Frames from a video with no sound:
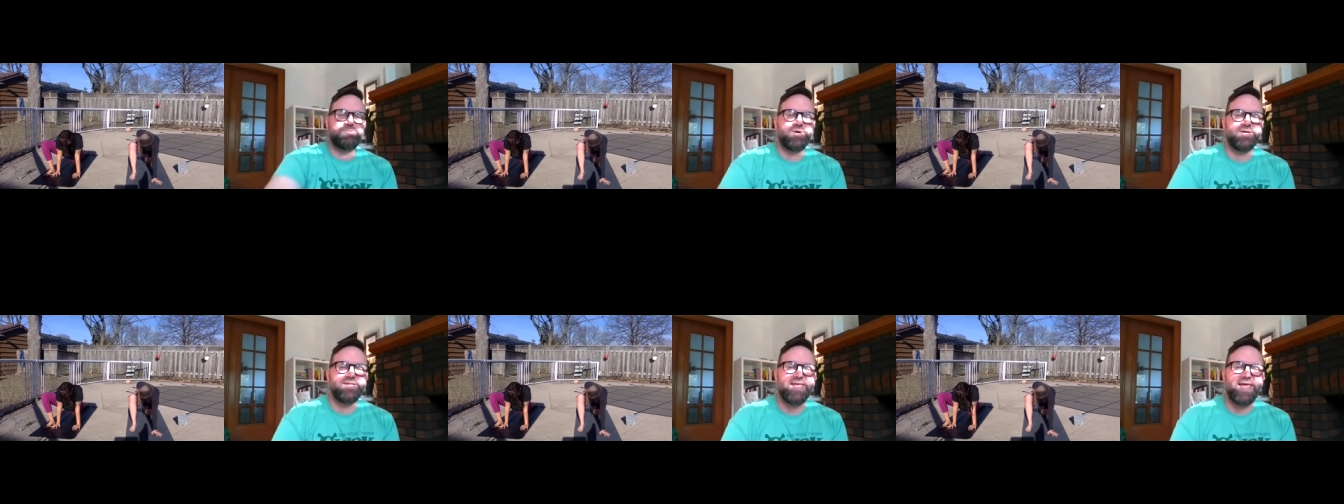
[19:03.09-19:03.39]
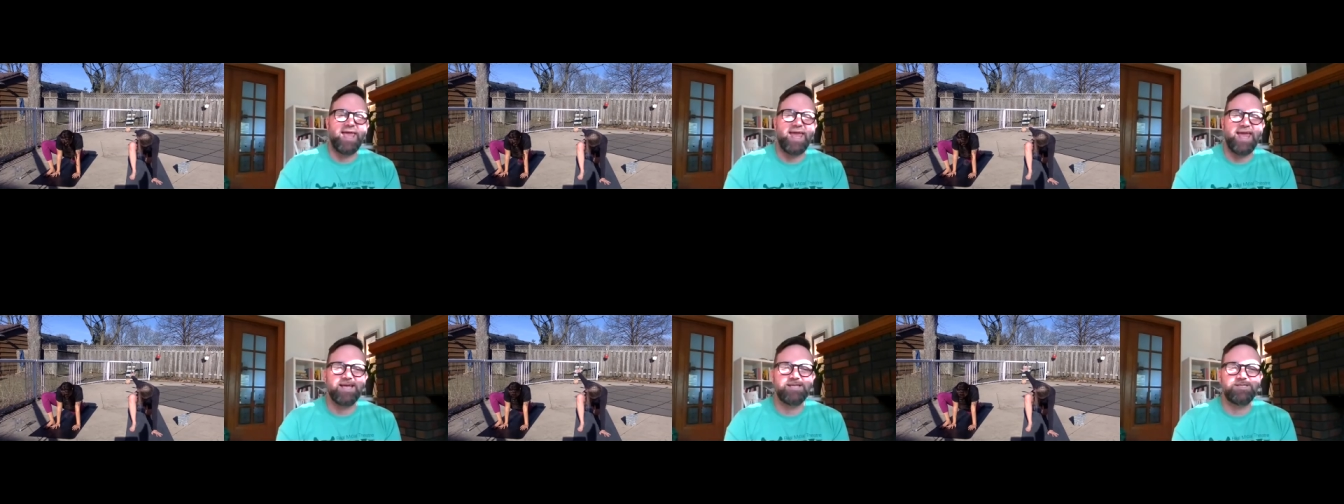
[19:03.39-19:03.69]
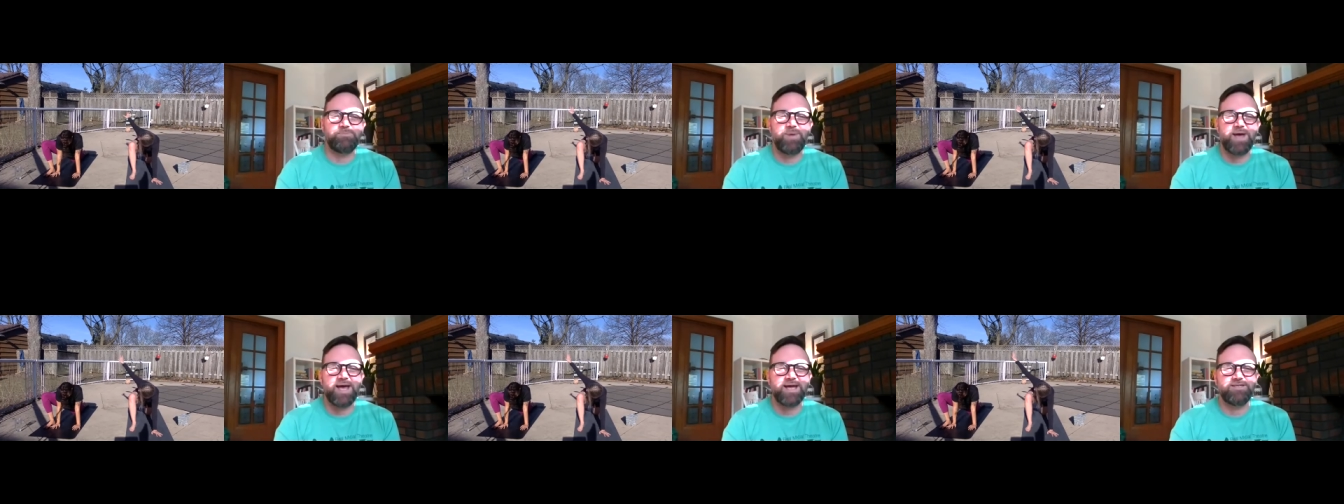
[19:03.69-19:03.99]
Bring the
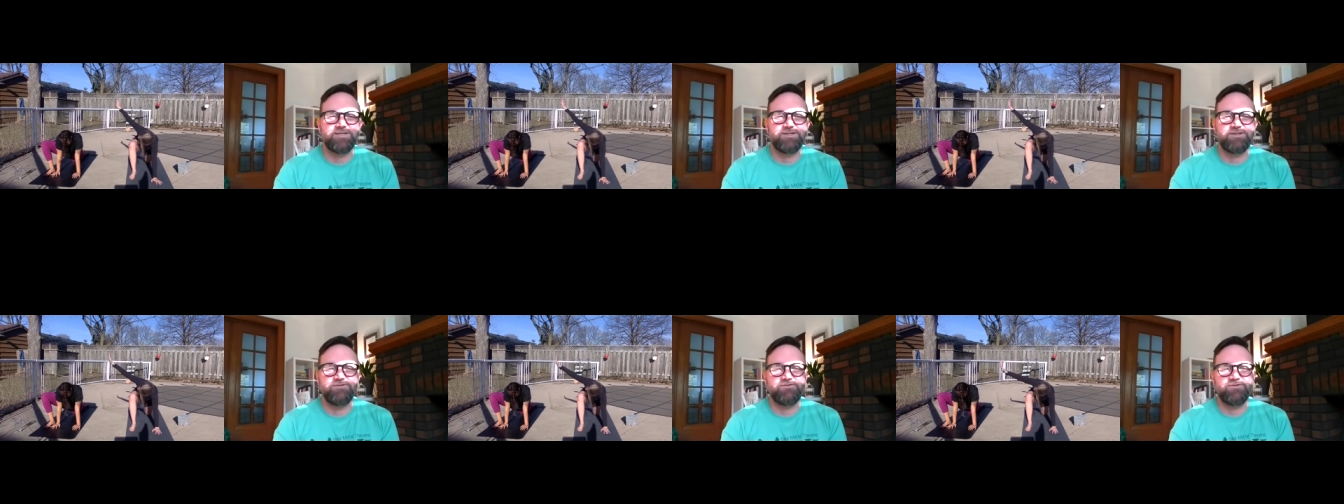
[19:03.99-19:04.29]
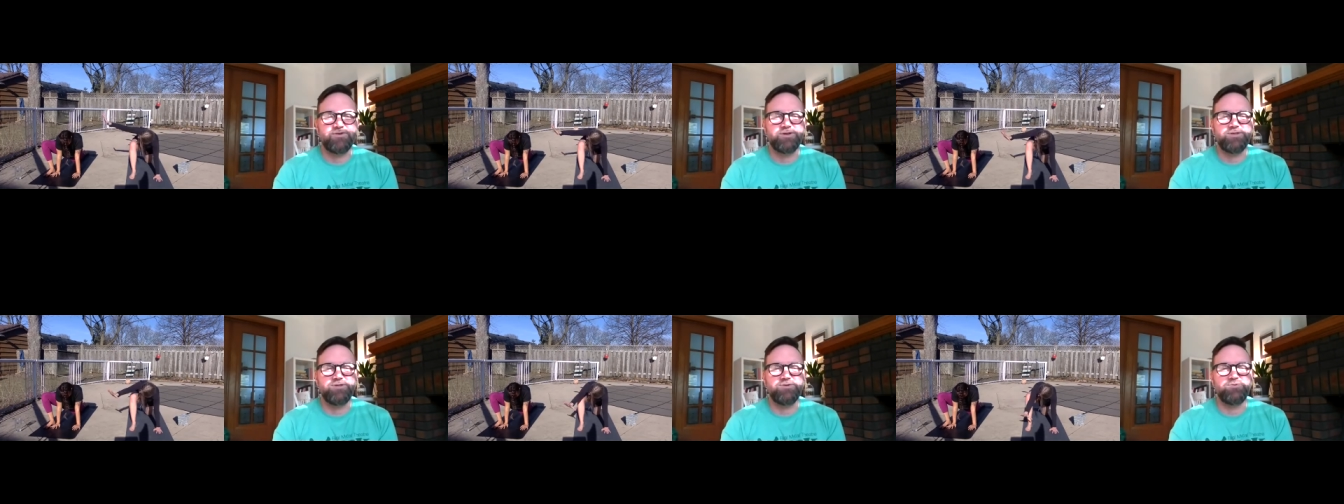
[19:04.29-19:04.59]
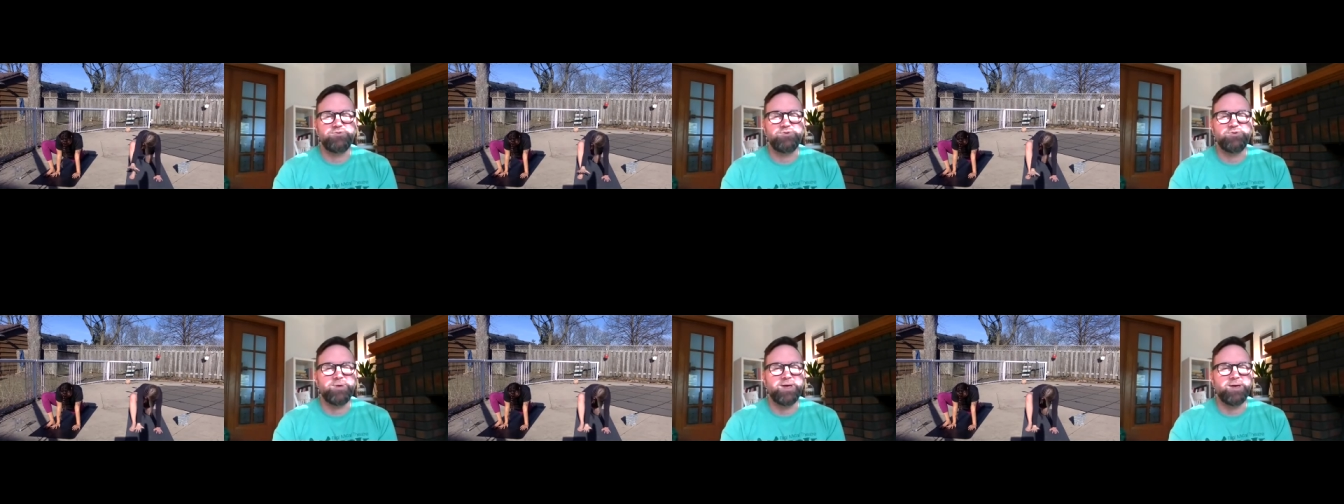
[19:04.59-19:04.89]
hands back to the front of
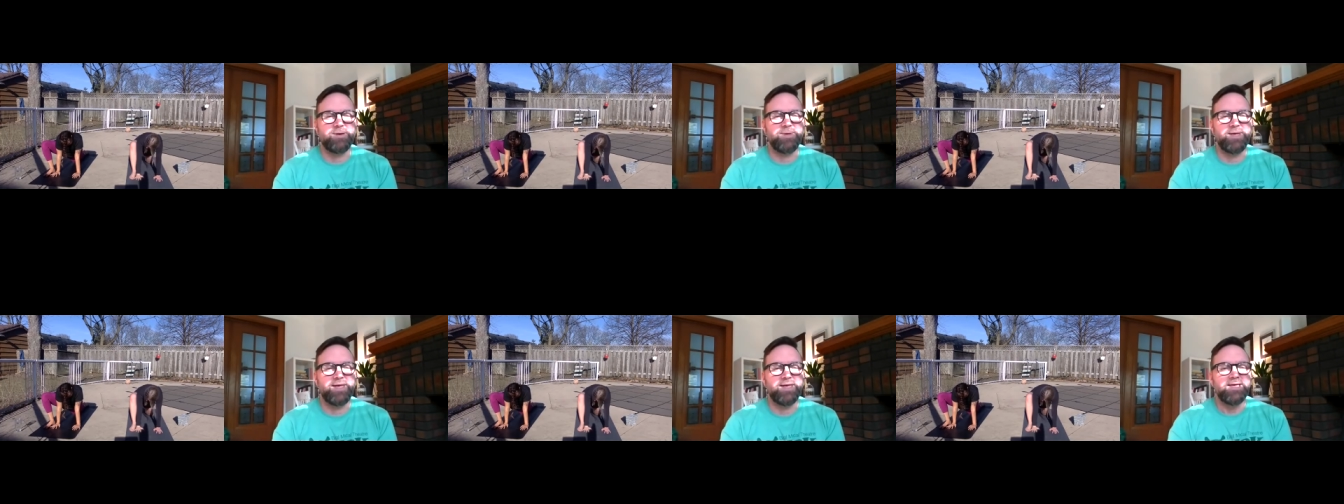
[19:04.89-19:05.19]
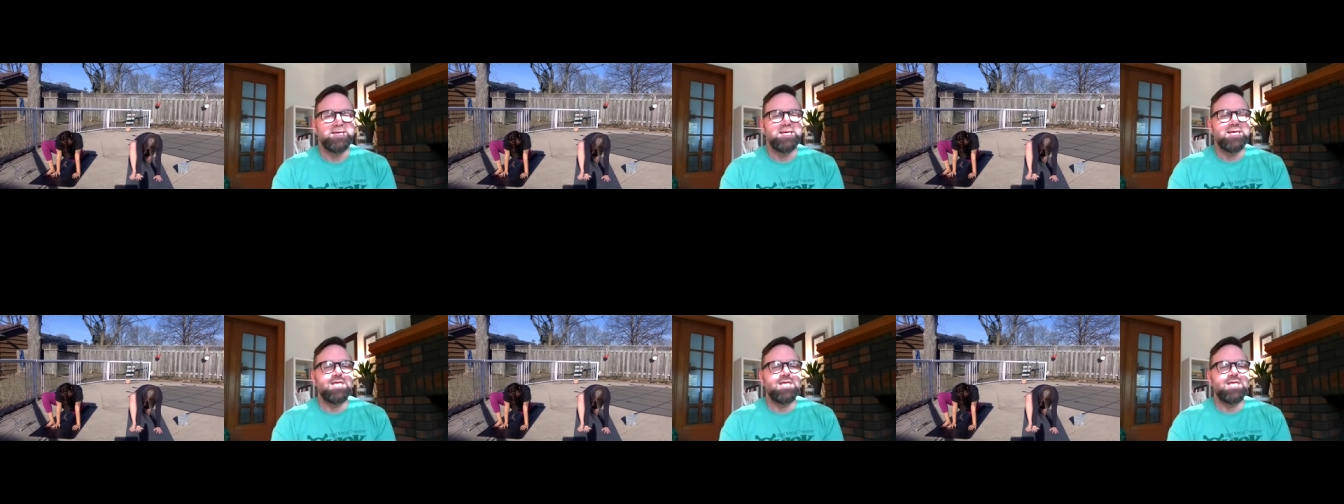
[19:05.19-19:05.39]
the room, Abby.